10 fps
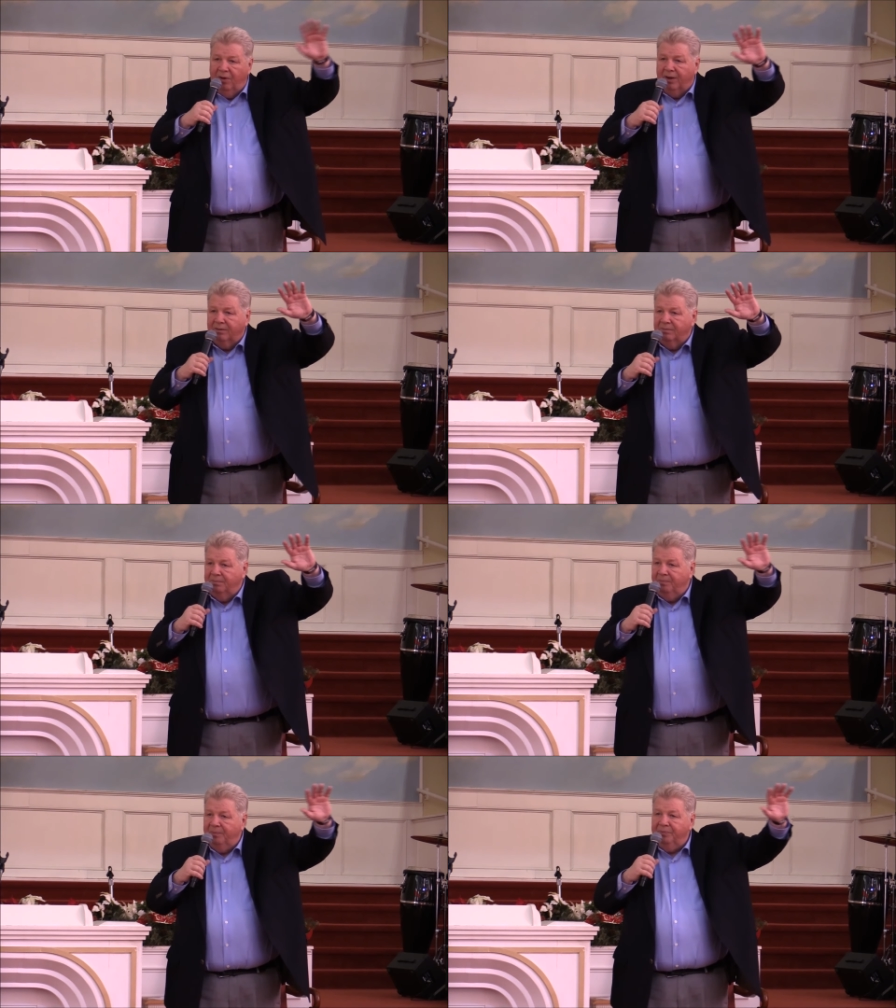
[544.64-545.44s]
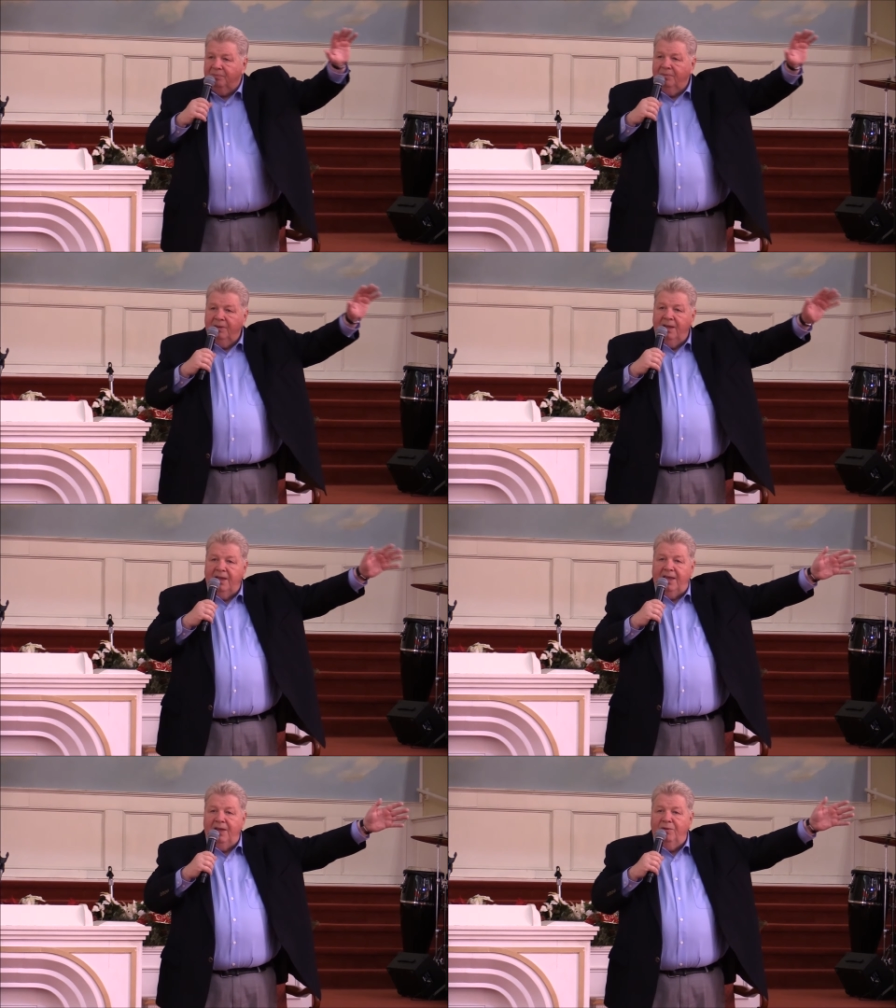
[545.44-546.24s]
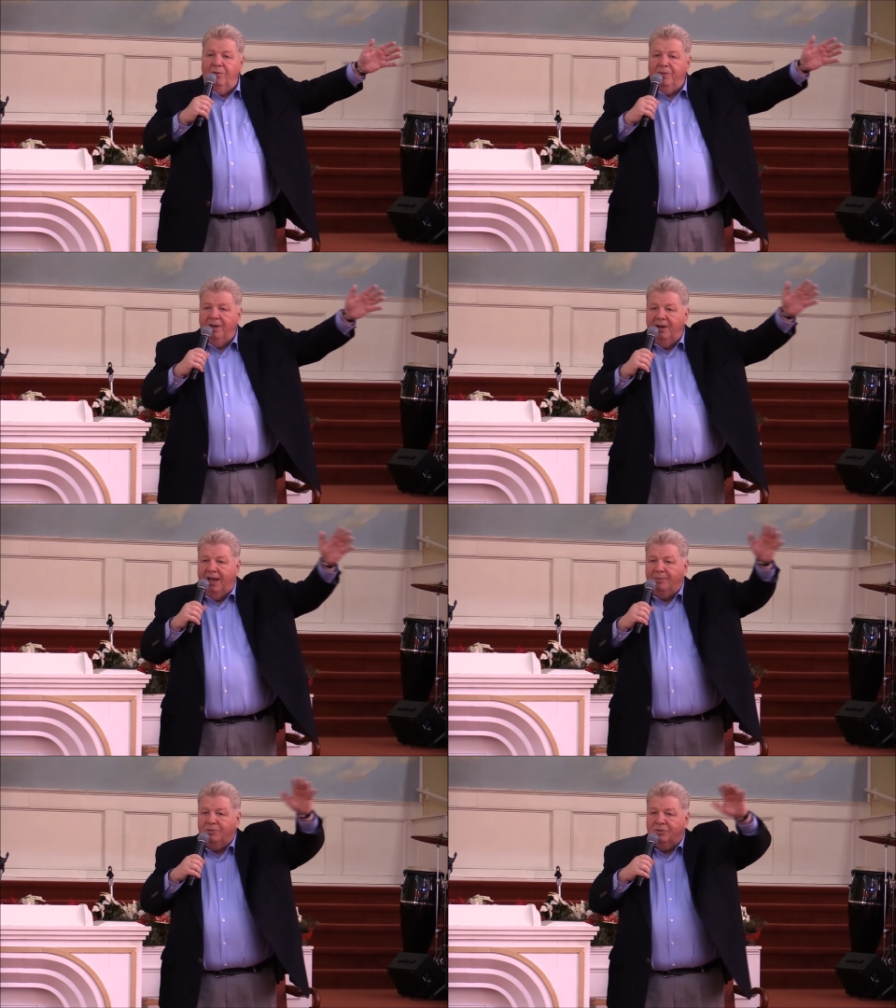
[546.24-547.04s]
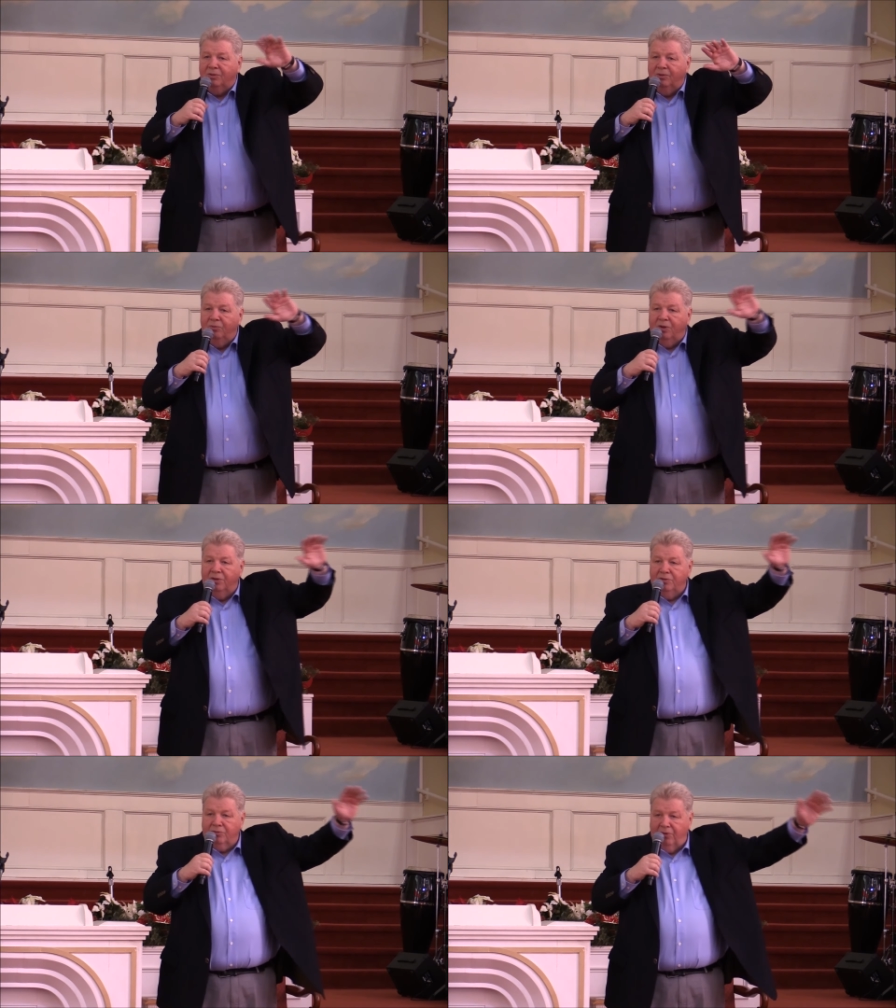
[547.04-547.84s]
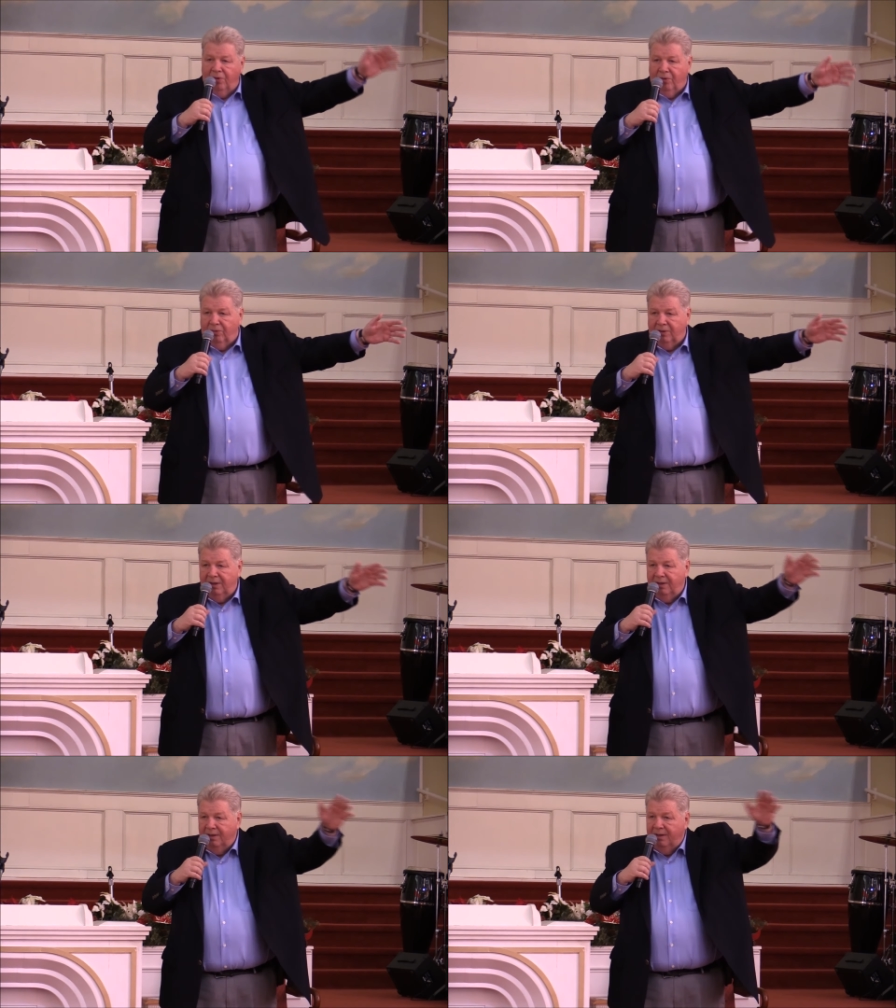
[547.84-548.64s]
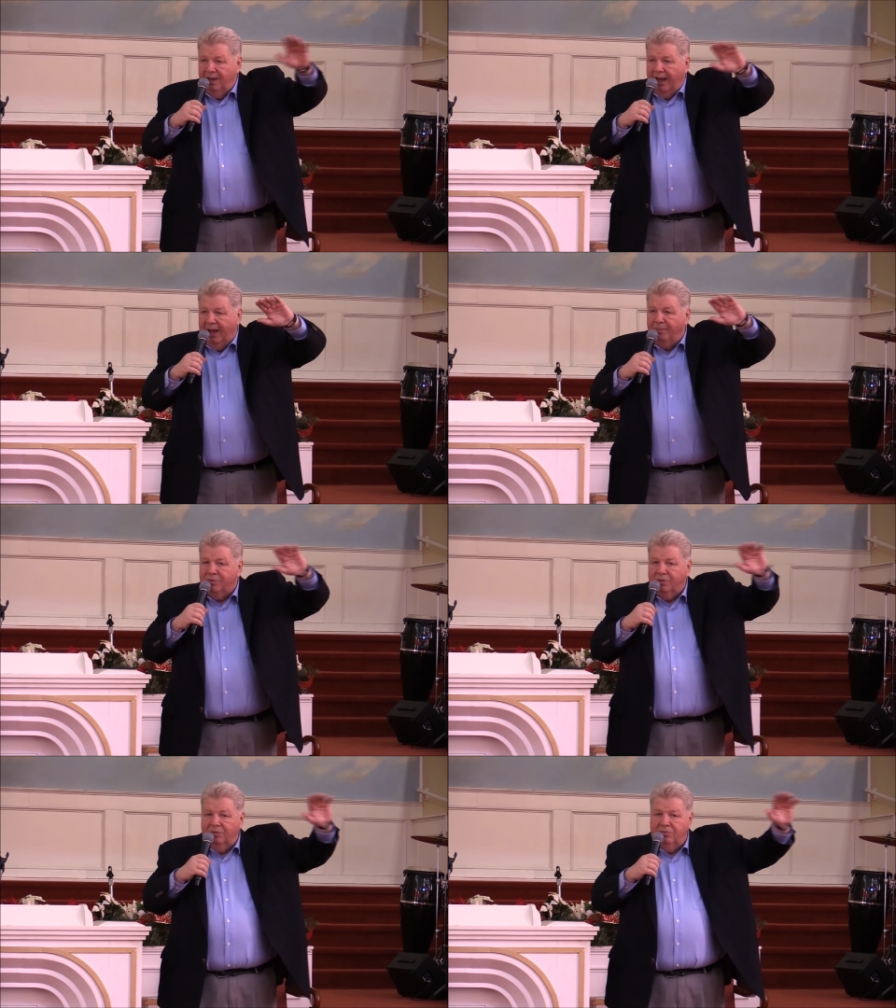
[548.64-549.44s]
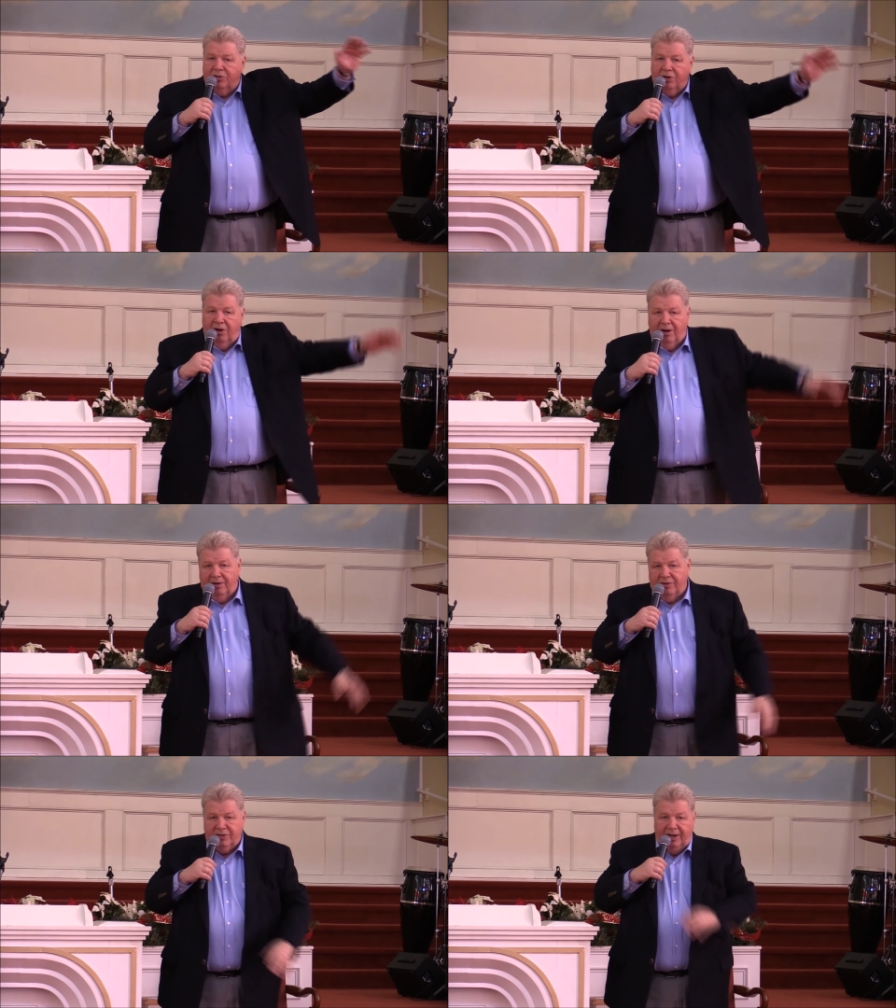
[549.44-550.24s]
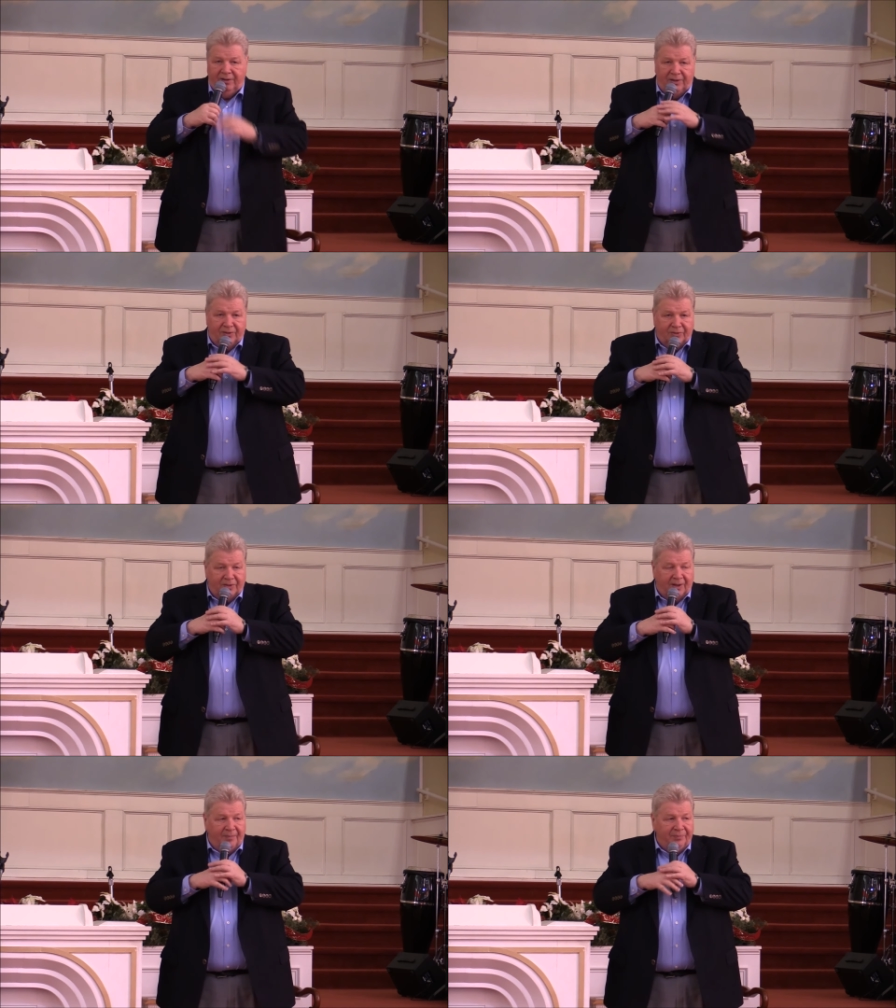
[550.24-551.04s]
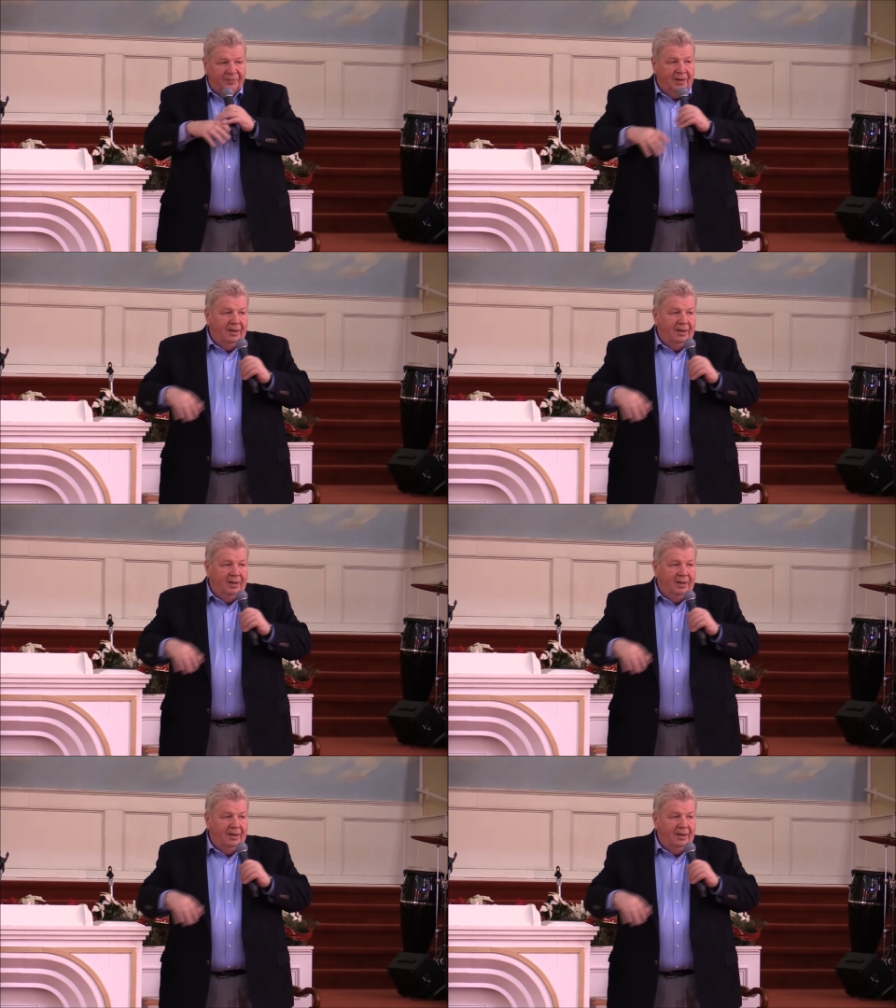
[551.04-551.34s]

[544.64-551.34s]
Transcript: Lord. He will be in absolute control, absolute charge. Hallelujah.